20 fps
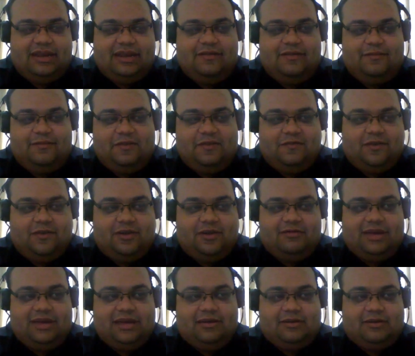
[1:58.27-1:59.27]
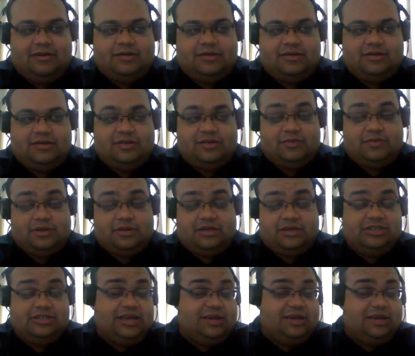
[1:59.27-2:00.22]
And I've been following also the support in